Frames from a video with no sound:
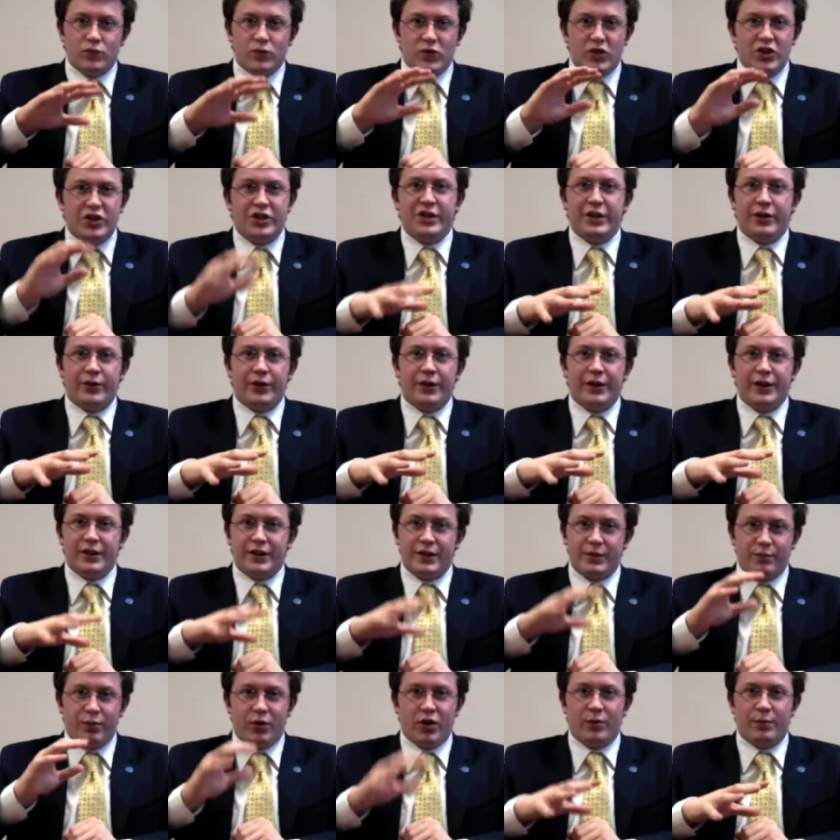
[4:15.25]

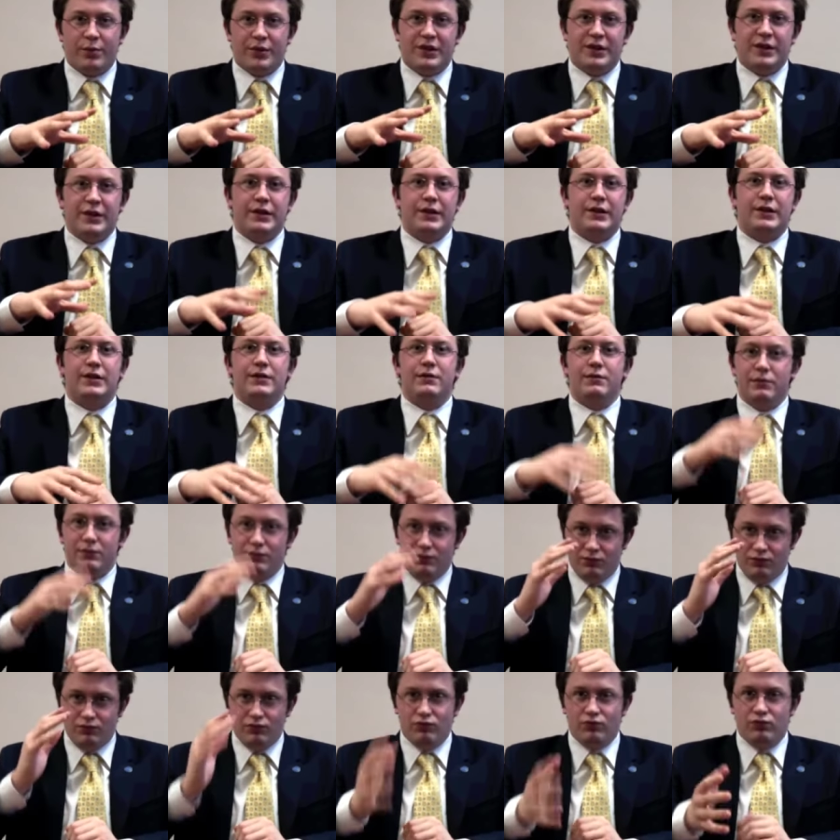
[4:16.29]
serious purposes
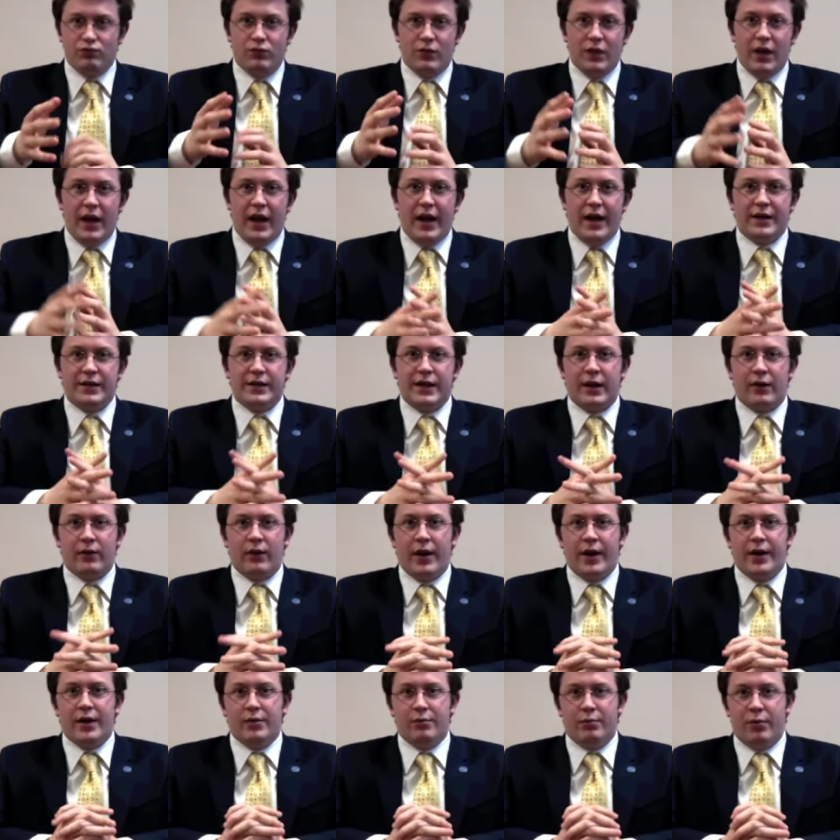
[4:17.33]
as
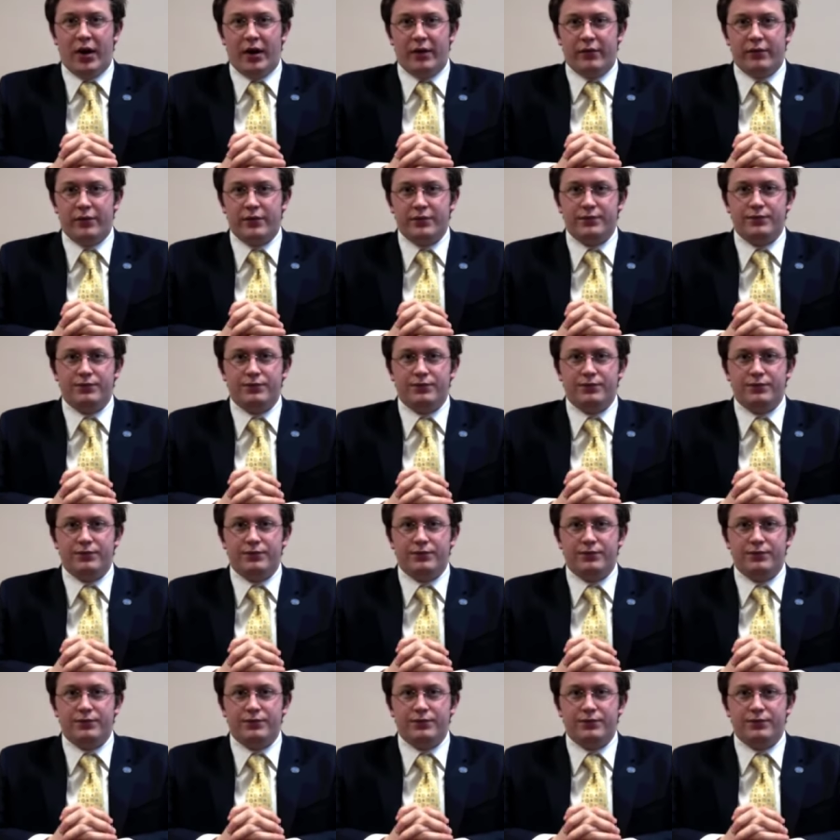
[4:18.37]
outlined above.